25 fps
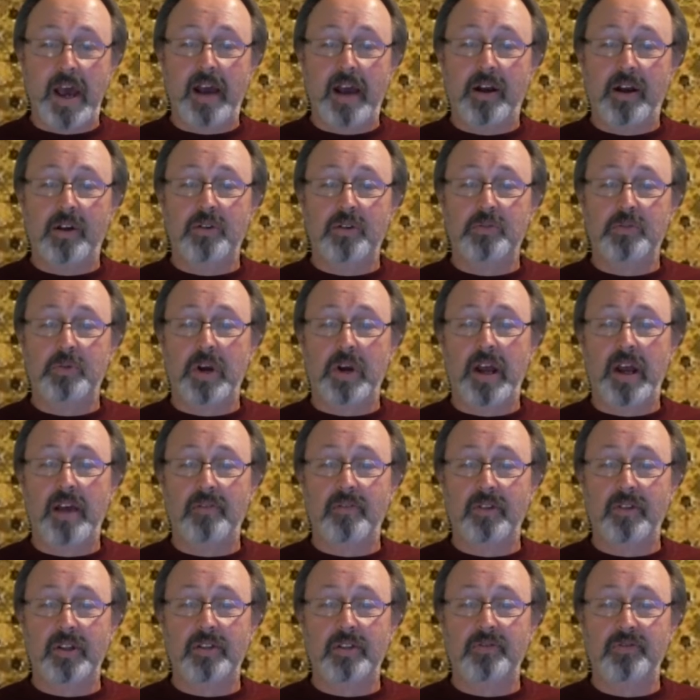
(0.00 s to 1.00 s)
Packers were
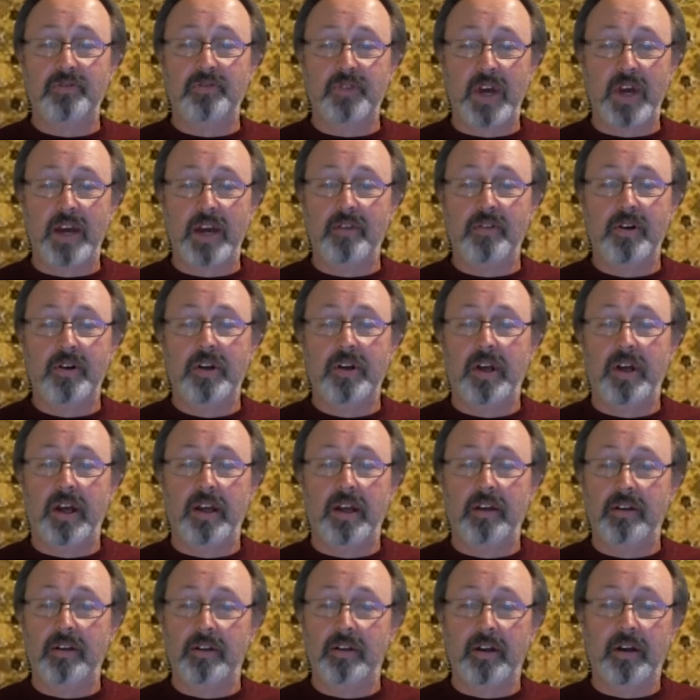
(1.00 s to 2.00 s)
heavily favored,
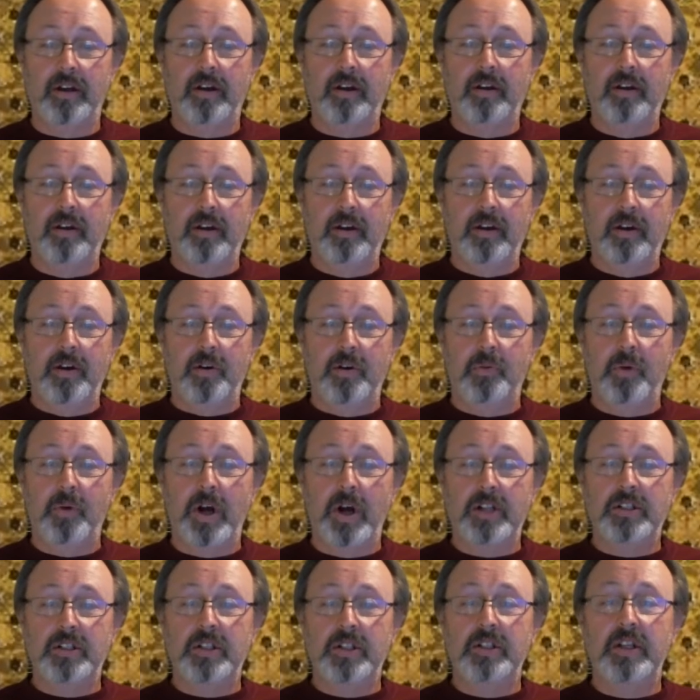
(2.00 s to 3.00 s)
and
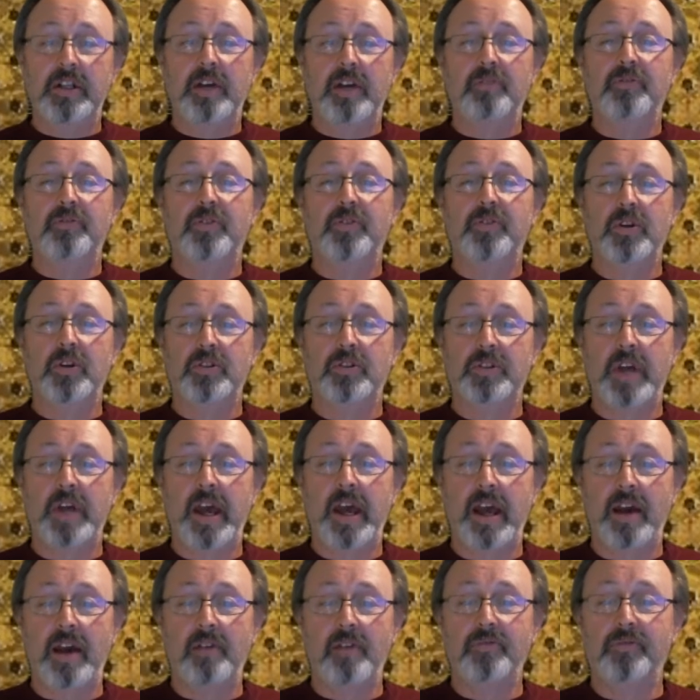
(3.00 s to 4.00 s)
watching that first
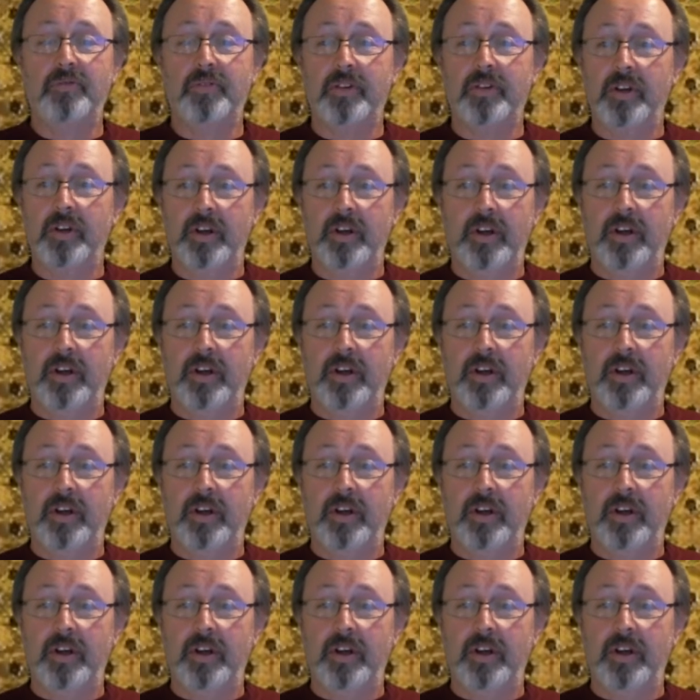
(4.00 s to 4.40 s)
half,